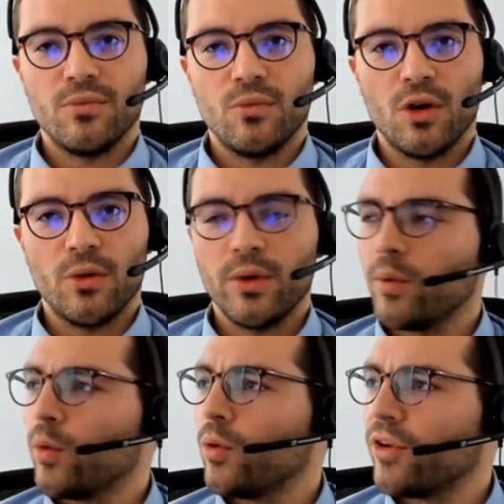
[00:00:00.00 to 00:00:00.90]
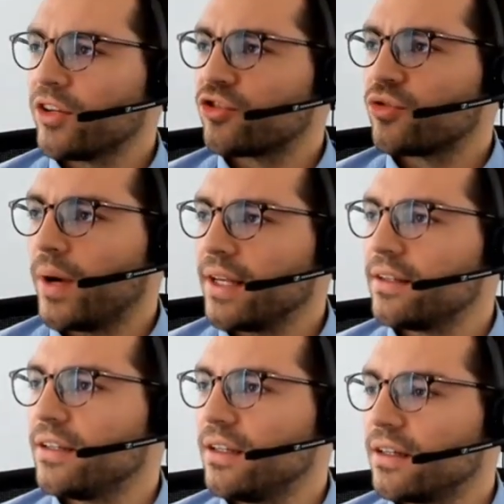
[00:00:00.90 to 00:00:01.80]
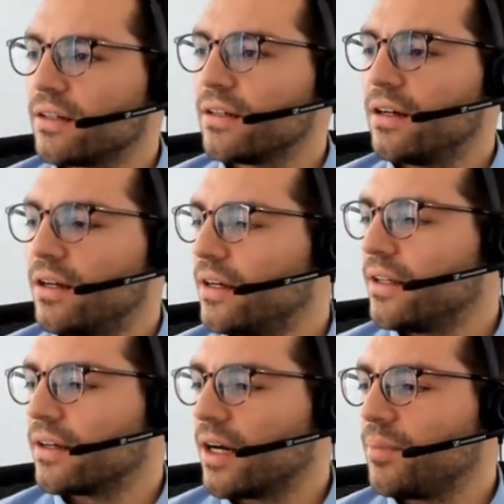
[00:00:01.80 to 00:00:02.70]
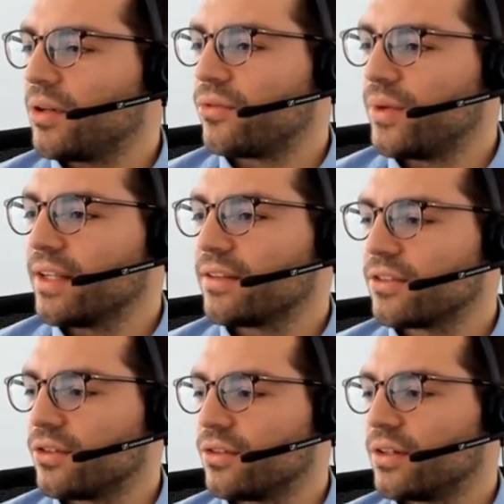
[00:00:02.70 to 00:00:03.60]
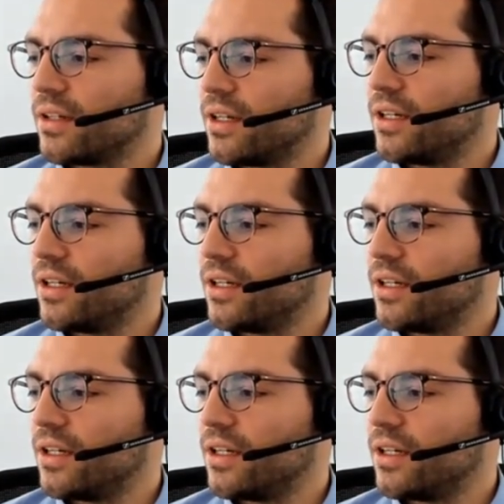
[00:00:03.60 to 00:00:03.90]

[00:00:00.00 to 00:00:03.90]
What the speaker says: Well, we will reach 20 in a couple of weeks. So